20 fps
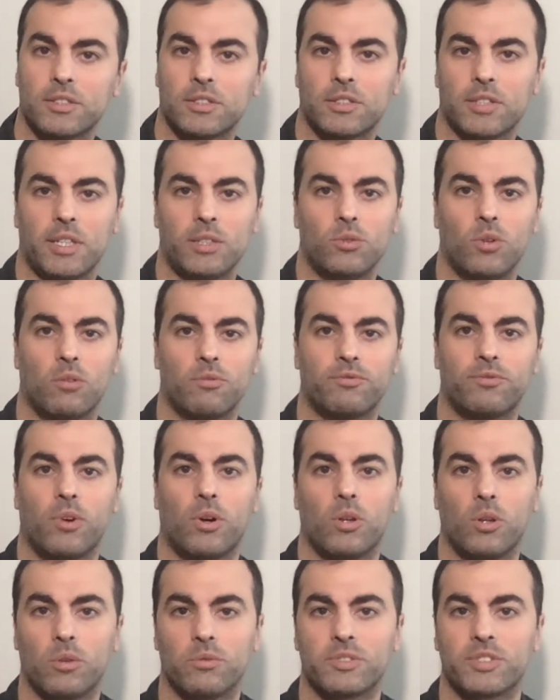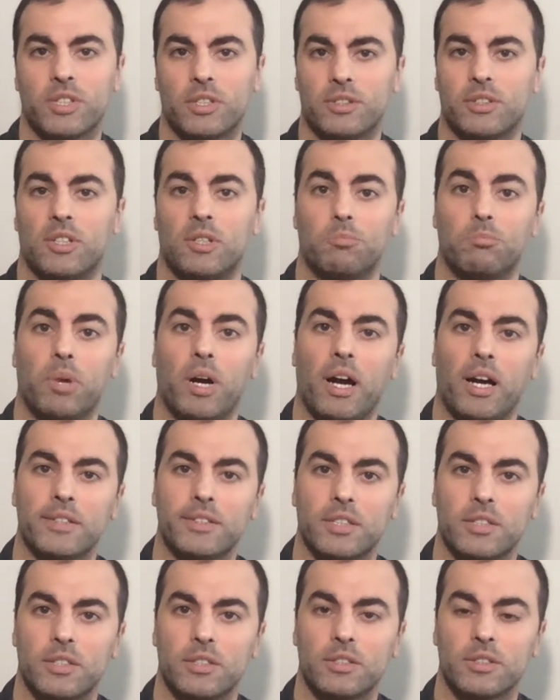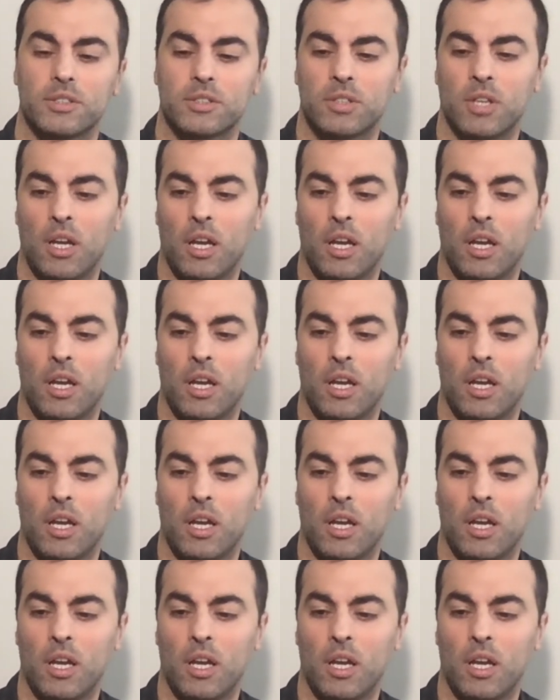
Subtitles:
they don't follow certain patterns,